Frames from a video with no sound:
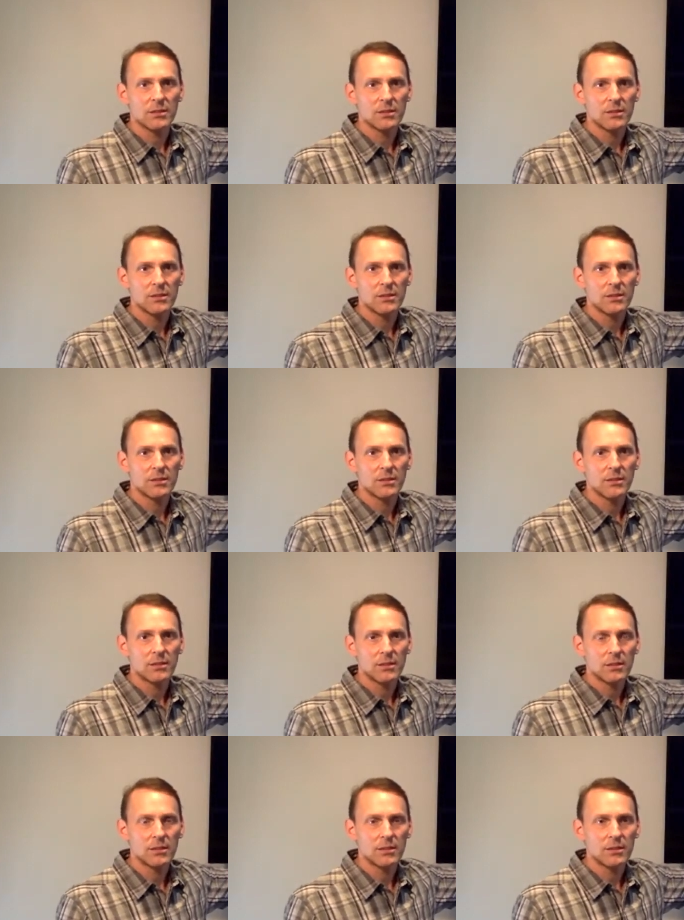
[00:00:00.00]

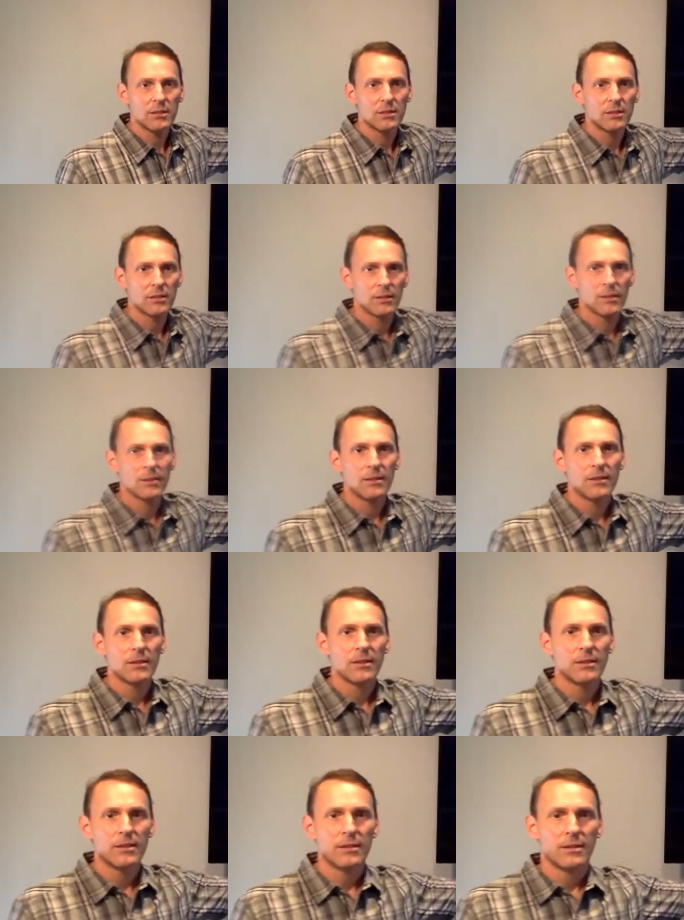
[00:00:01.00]

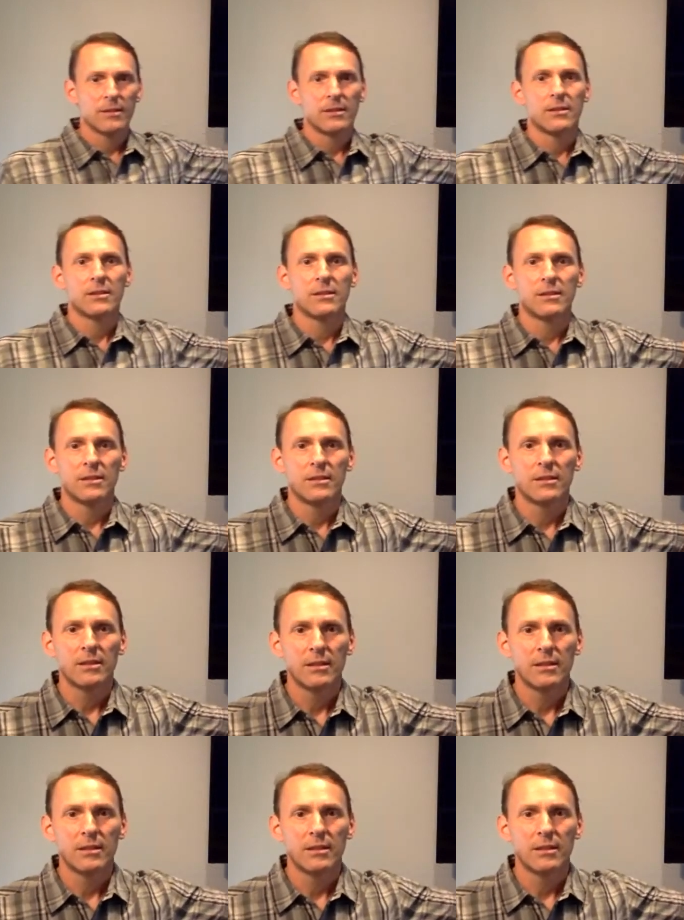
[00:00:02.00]
No one is speaking in this clip.